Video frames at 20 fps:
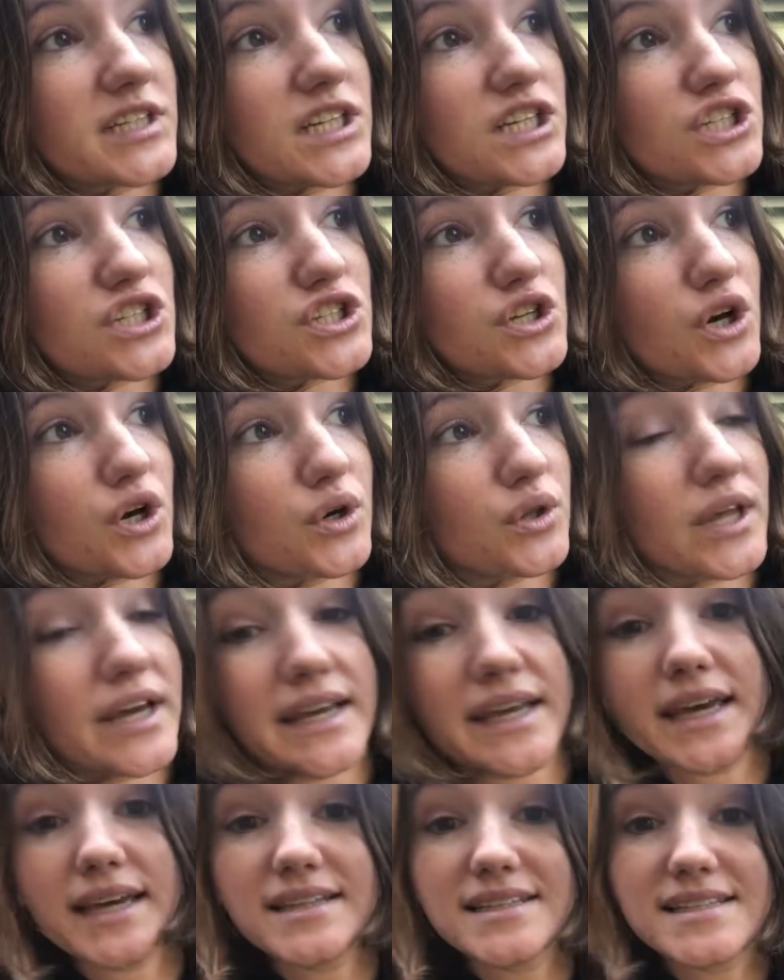So like
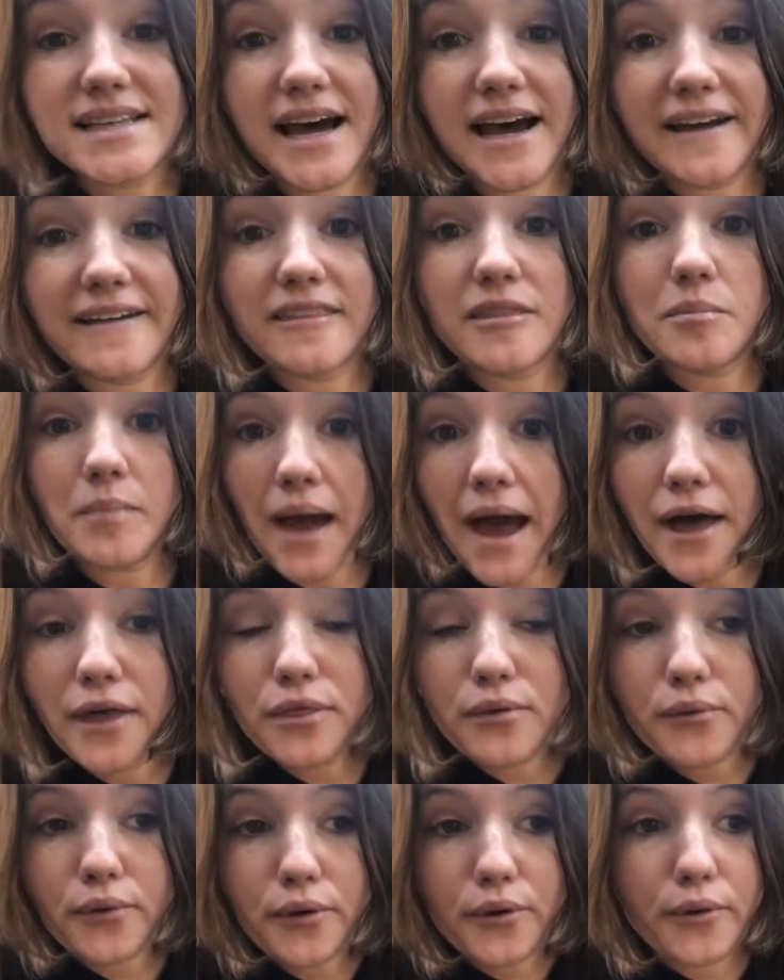inside the
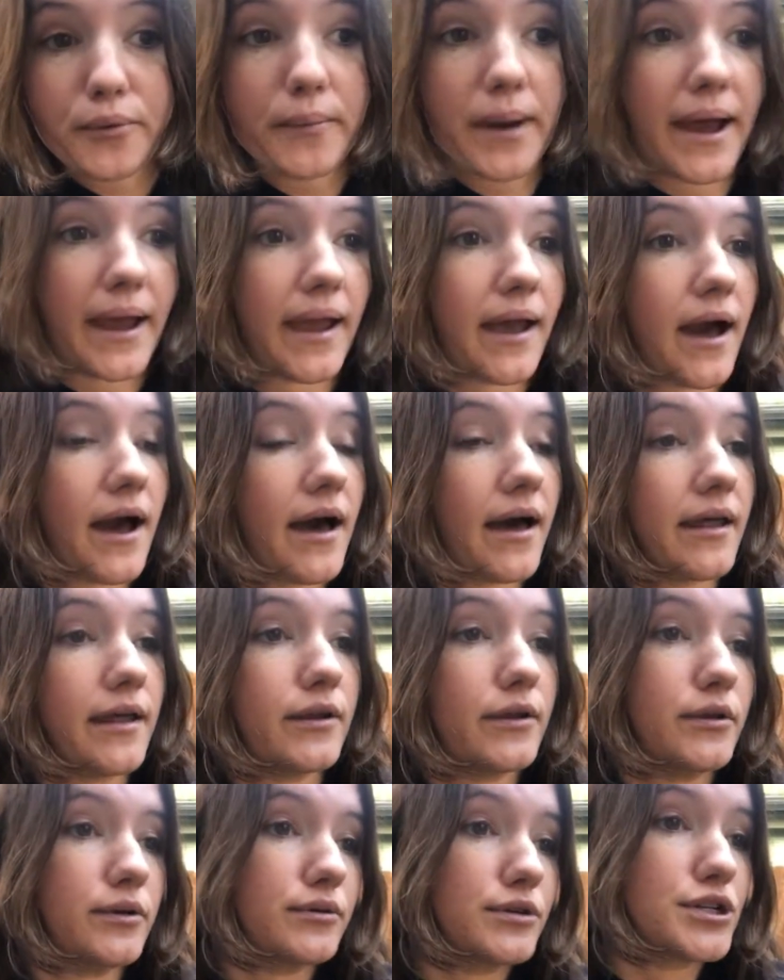bathroom, I got a
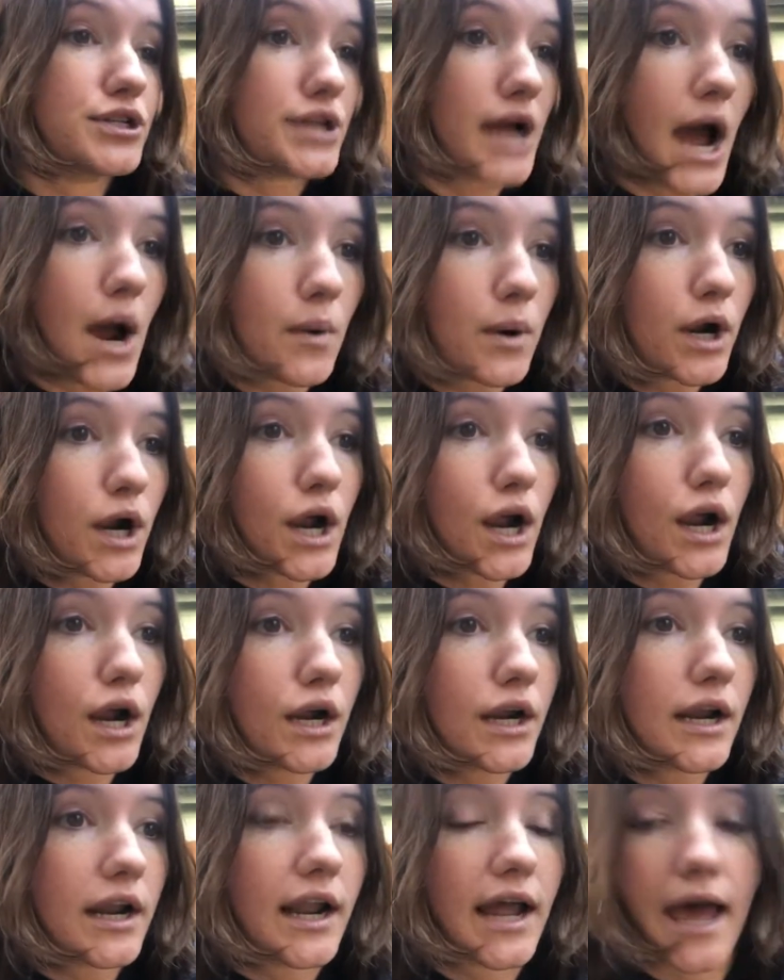new shower
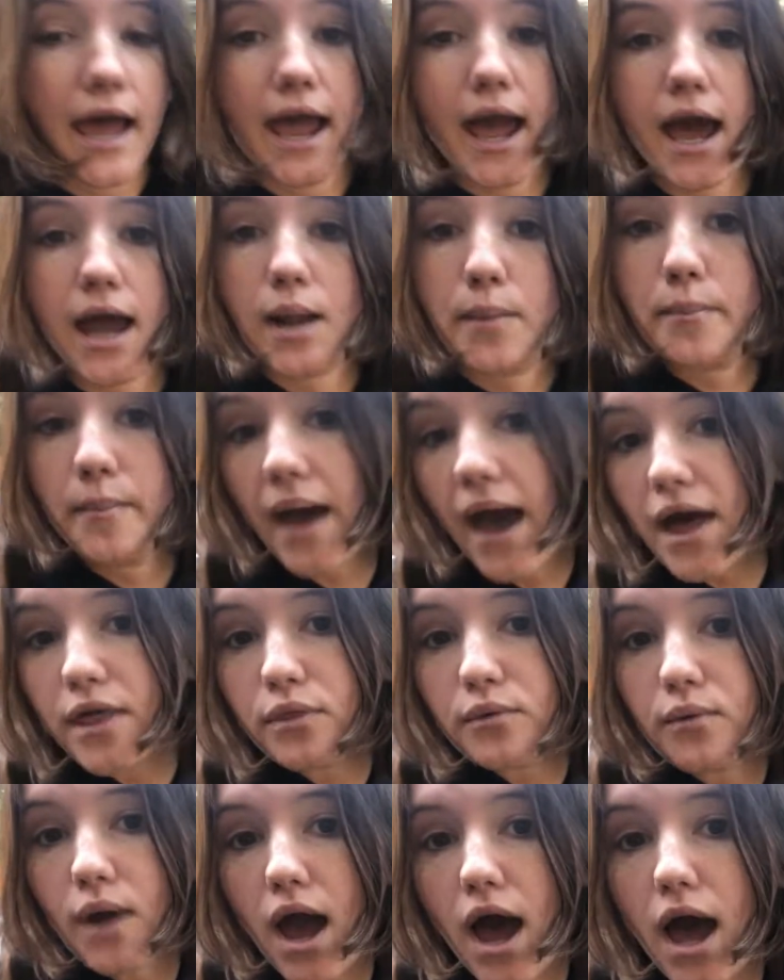curtain, I got a bath
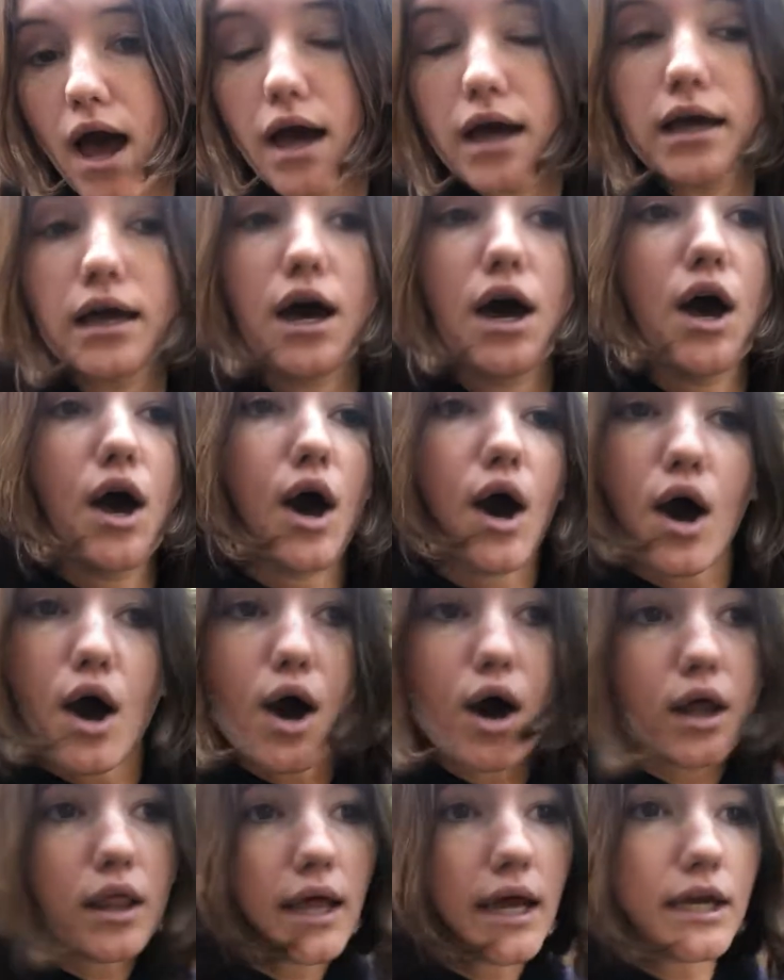rug,
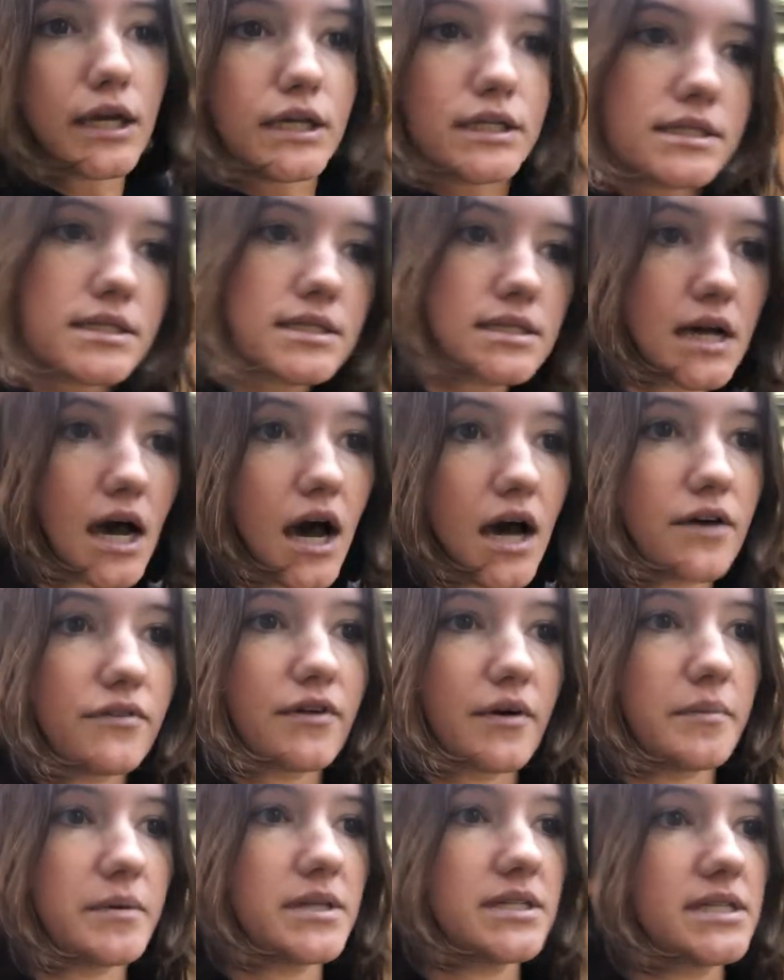all that good stuff.
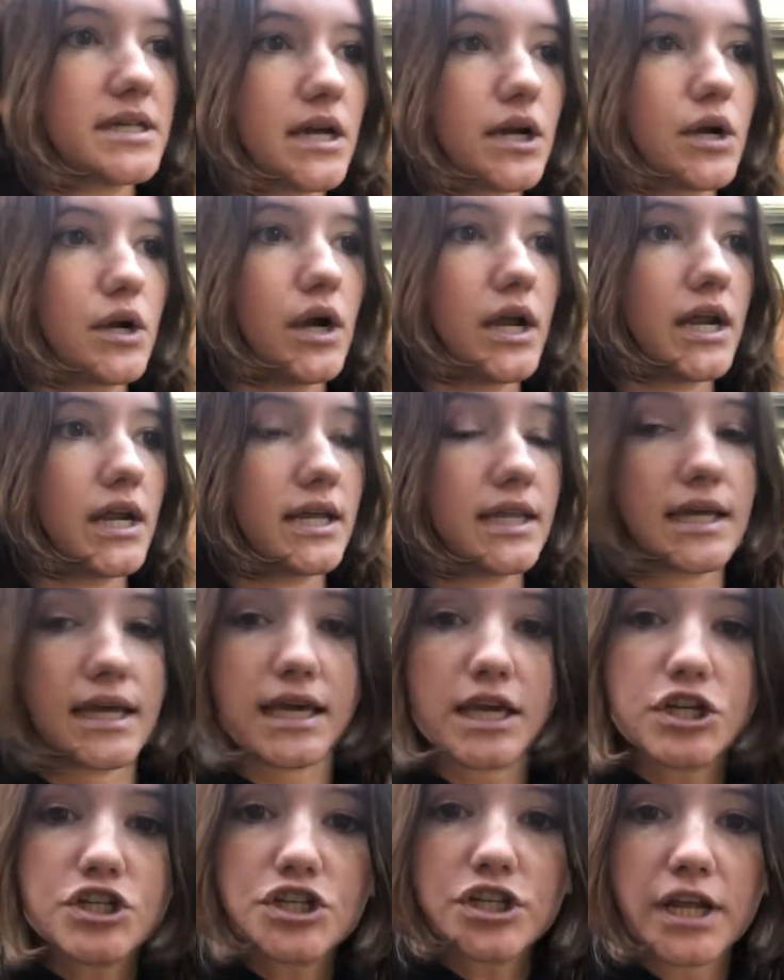I've been decorating the
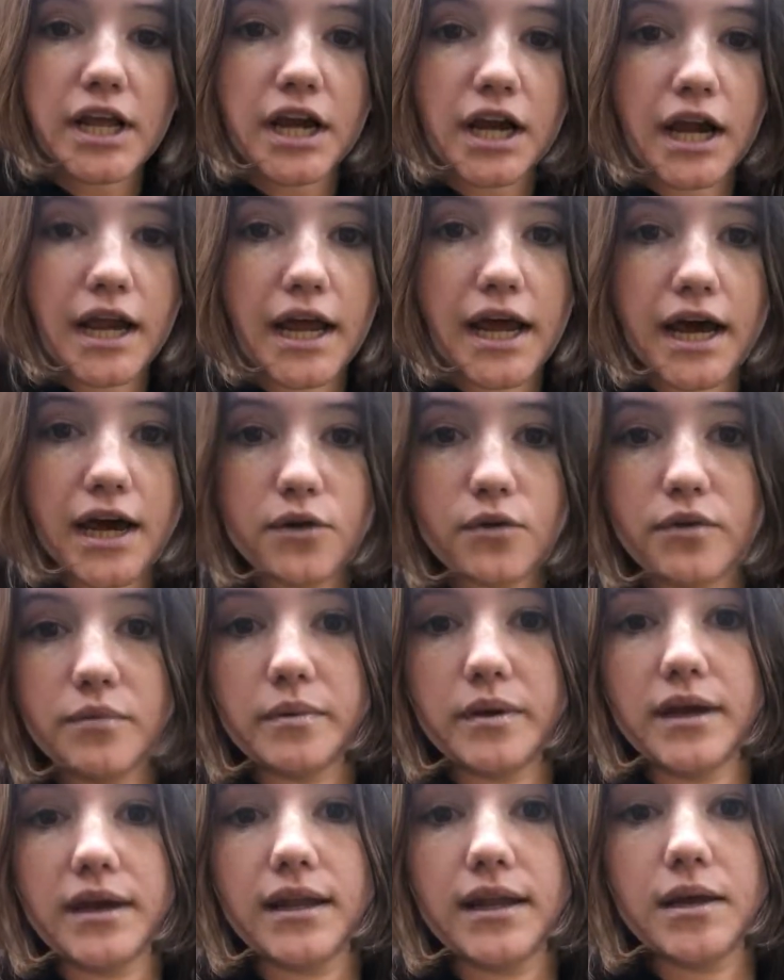kitchen area. We've
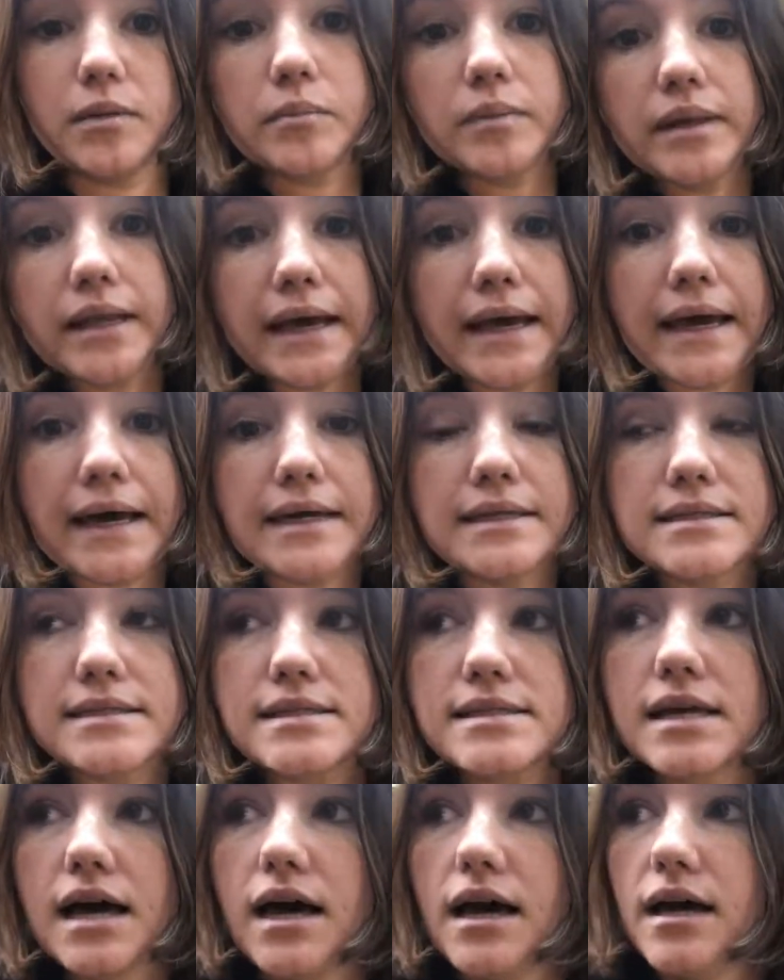been getting
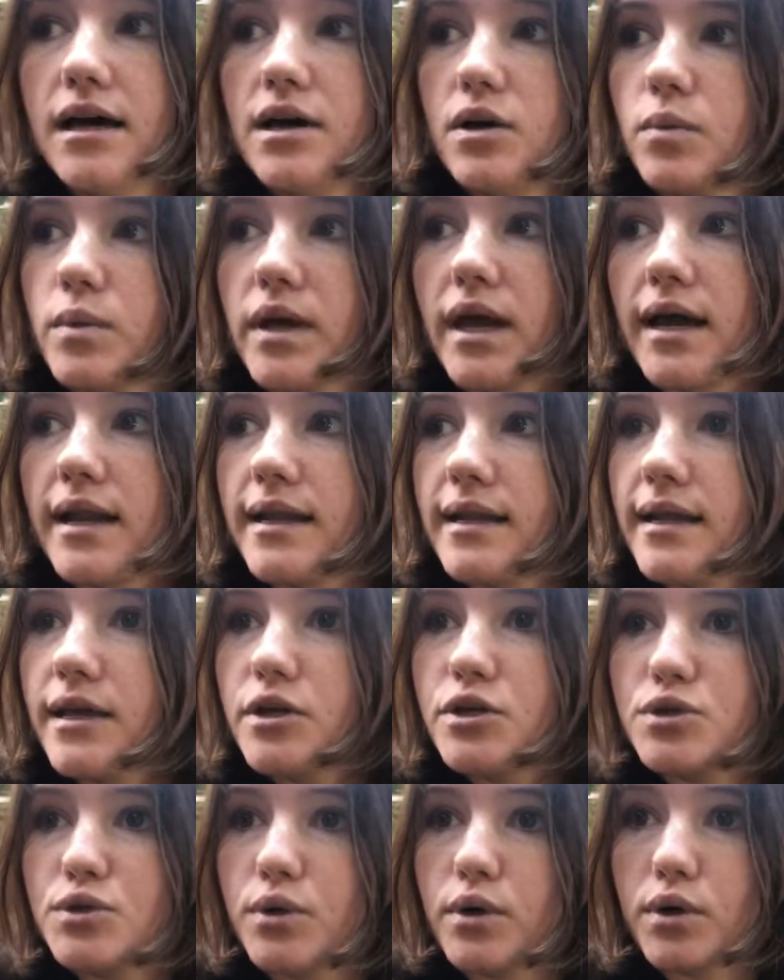plants. We got an
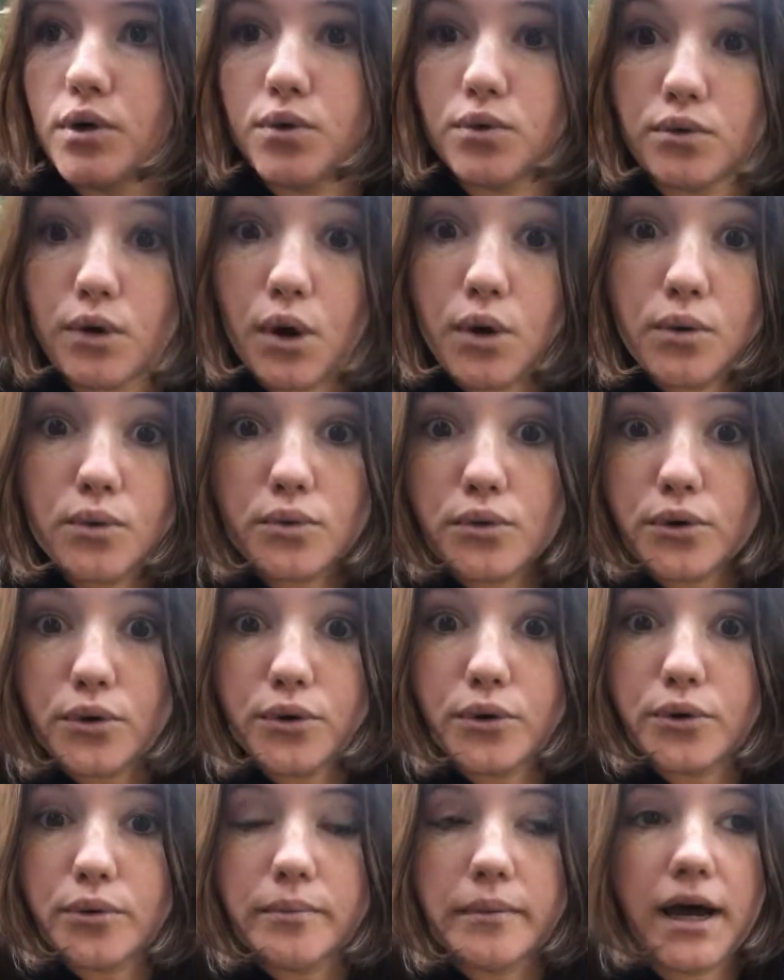indoor grow
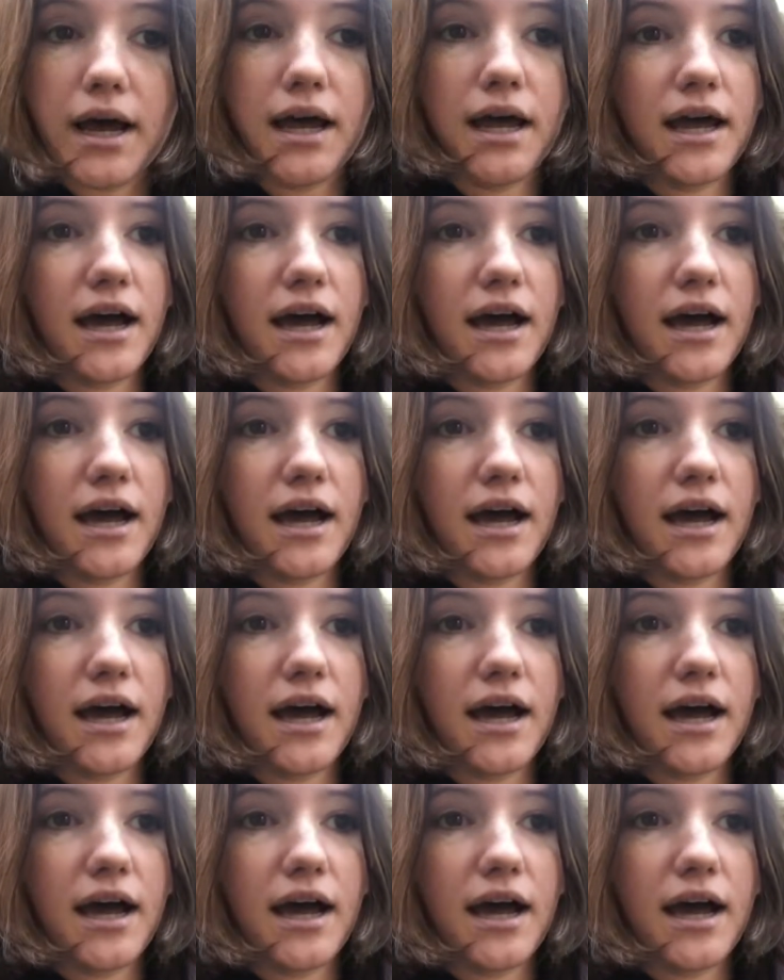room.